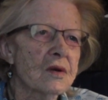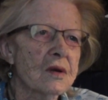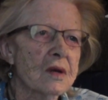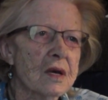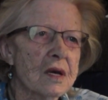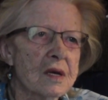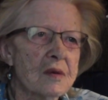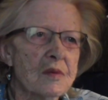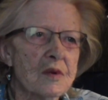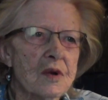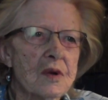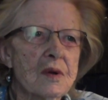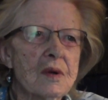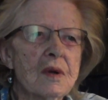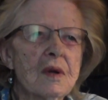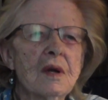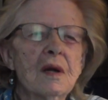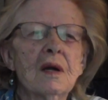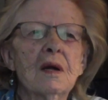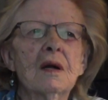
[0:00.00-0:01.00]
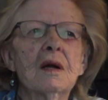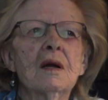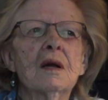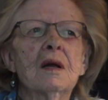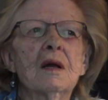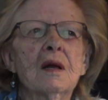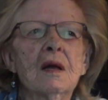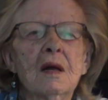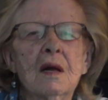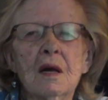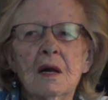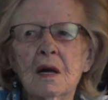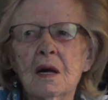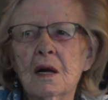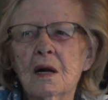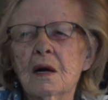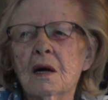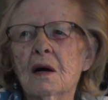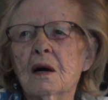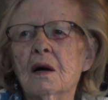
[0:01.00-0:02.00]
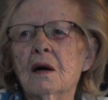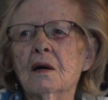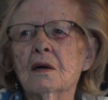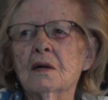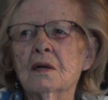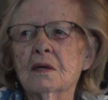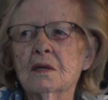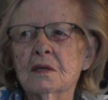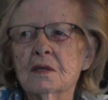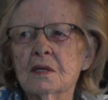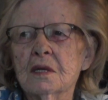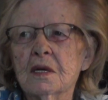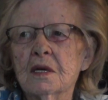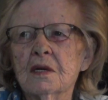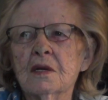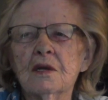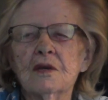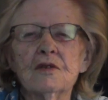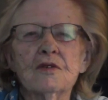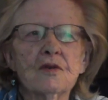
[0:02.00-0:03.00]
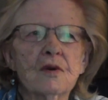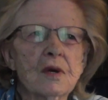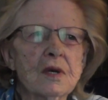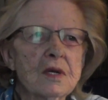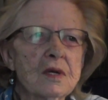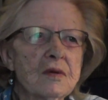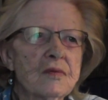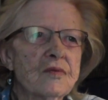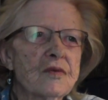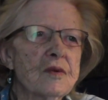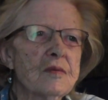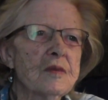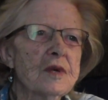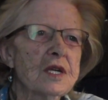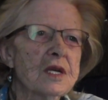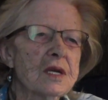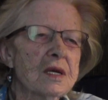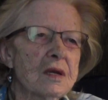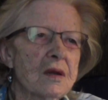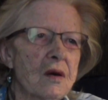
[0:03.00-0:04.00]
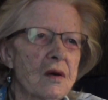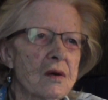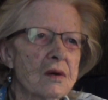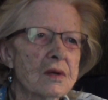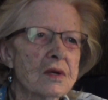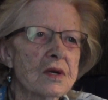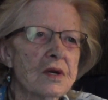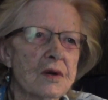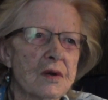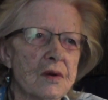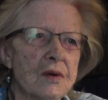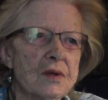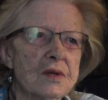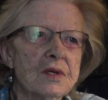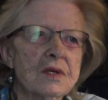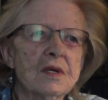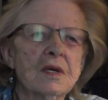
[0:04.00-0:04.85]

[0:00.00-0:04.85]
labor, and enjoyed it for many long years.